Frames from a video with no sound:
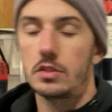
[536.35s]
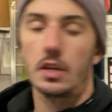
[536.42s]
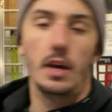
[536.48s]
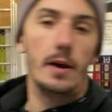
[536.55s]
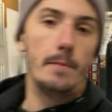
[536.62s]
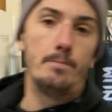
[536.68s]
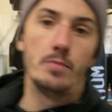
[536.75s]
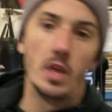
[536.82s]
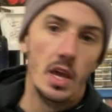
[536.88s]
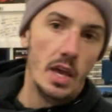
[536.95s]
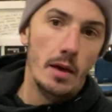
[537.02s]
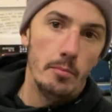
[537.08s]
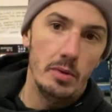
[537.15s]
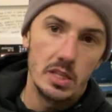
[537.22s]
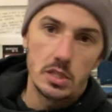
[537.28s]

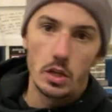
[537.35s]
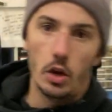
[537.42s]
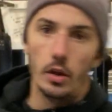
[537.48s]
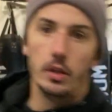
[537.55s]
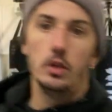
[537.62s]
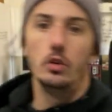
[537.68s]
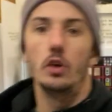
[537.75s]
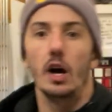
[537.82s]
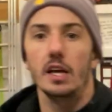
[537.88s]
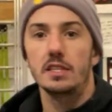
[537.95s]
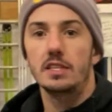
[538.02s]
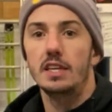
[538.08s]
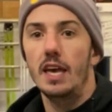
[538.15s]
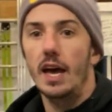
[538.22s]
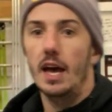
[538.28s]
It means a lot that you guys
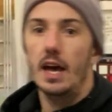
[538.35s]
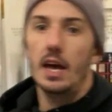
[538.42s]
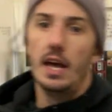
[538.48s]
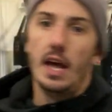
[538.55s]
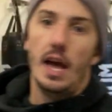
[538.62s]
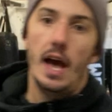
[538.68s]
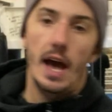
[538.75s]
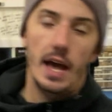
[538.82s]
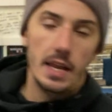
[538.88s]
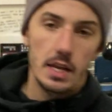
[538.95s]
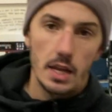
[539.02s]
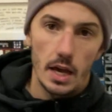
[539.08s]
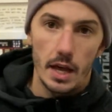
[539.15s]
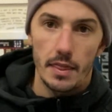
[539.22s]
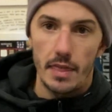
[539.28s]
care, and
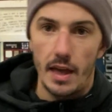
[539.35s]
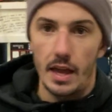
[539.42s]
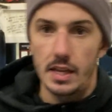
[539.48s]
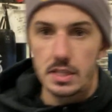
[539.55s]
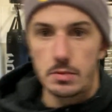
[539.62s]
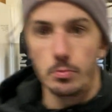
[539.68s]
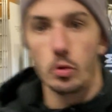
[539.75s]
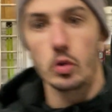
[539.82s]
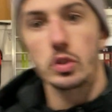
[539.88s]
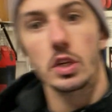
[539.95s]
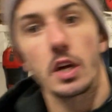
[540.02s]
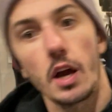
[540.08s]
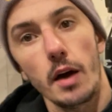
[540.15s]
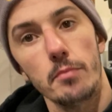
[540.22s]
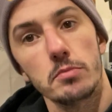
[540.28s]
there is more to
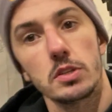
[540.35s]
come.